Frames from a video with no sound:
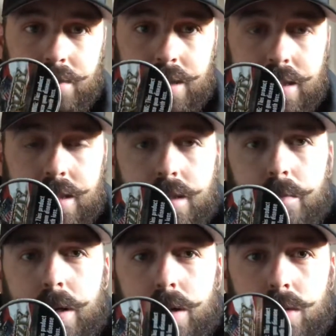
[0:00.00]
this is
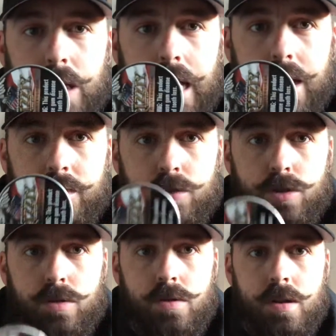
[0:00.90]
compared to a can of
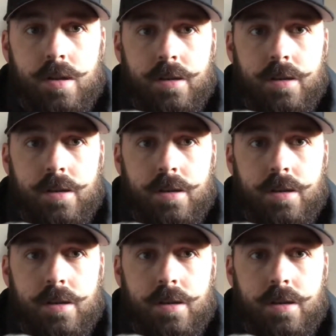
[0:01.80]
chew.